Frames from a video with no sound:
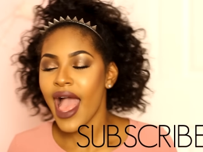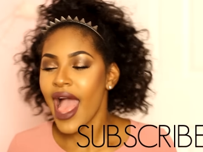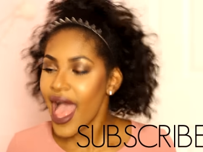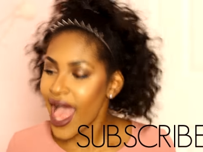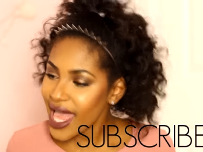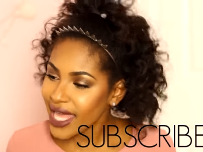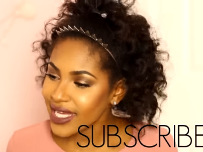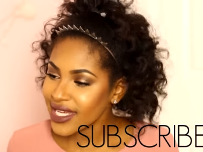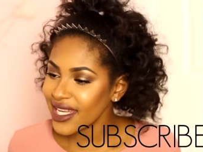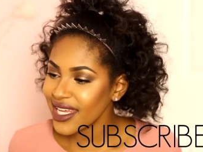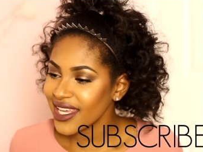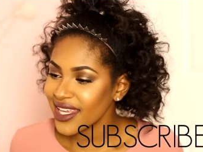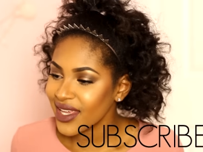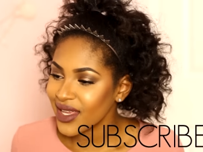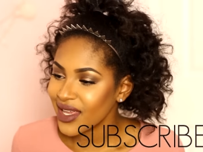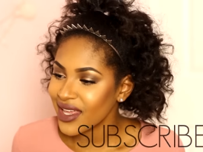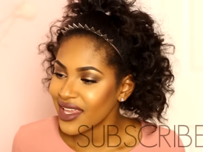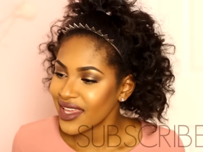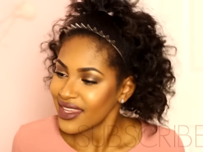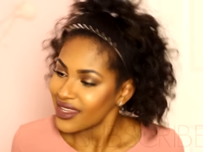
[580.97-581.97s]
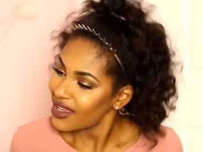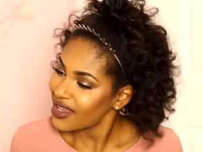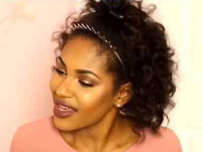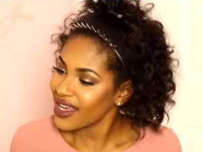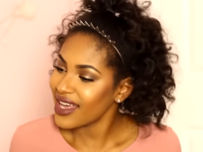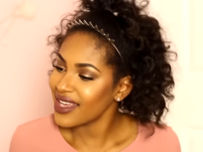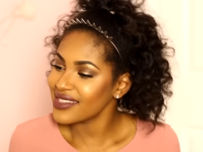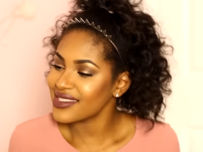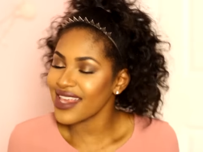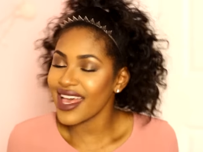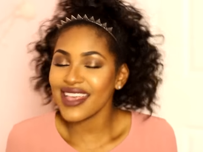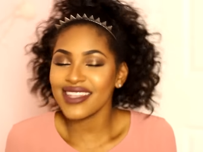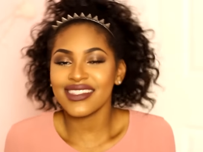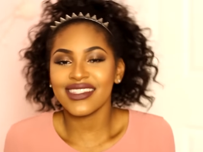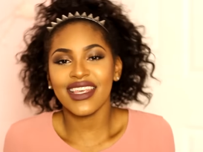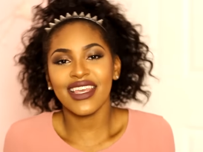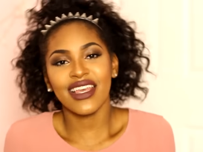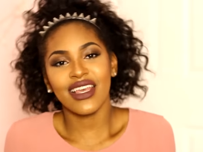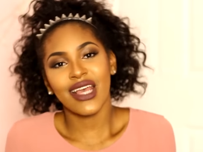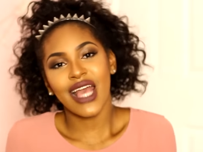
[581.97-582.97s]
And yeah, guys, that
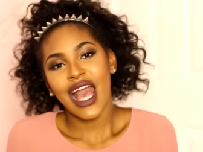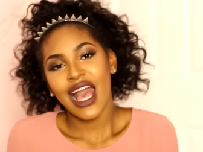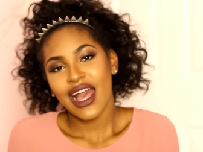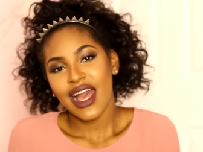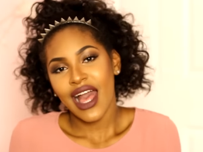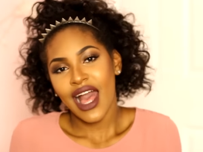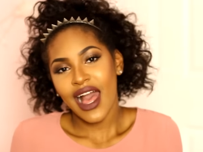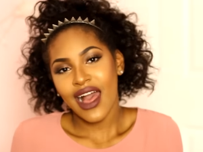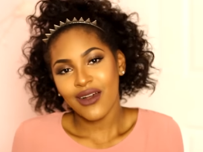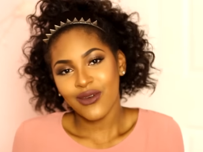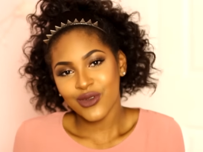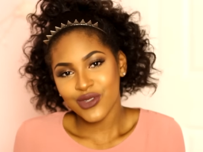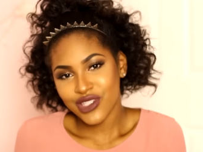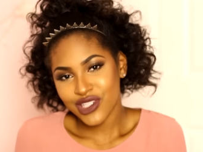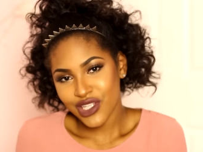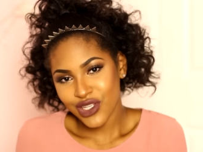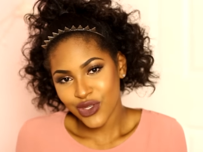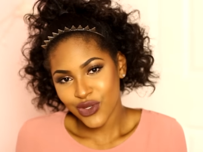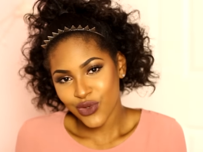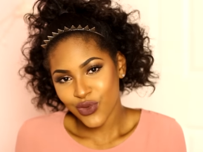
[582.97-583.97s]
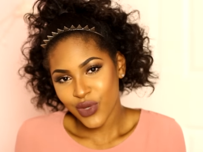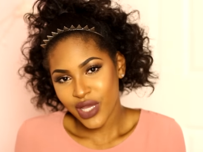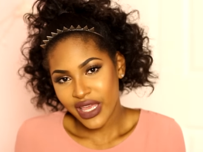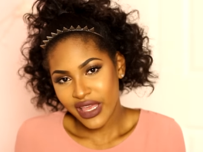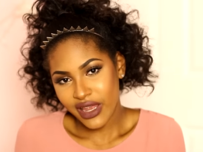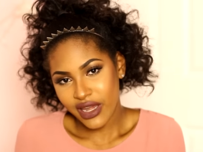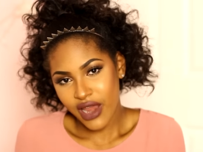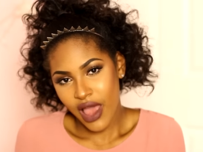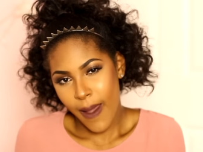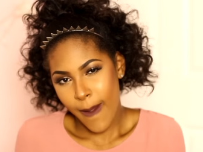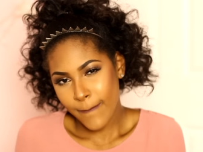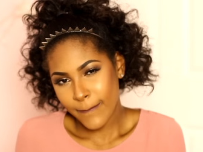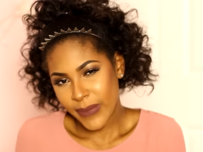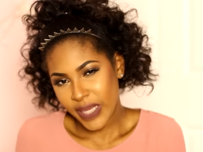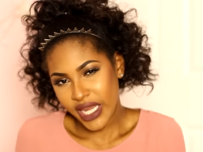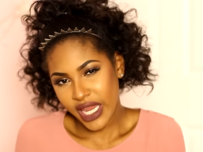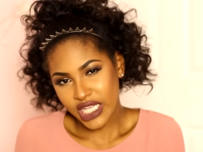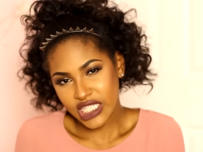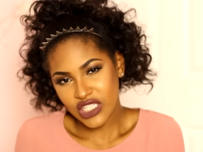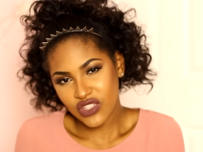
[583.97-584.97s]
is it. I will see you in
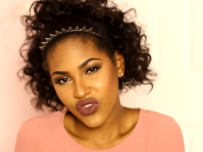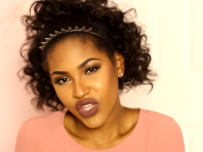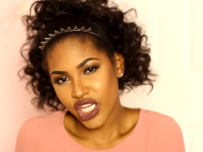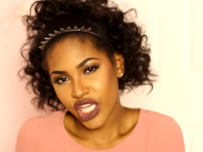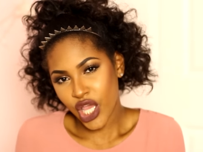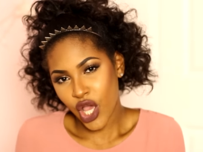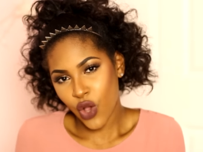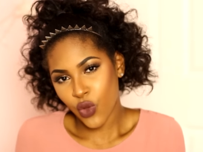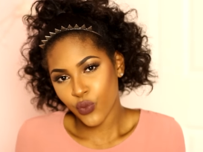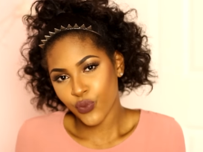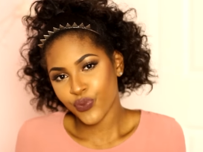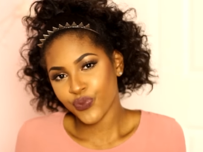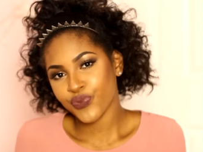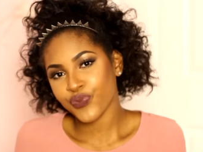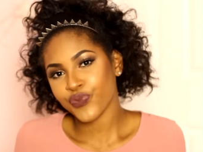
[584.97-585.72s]
my next video.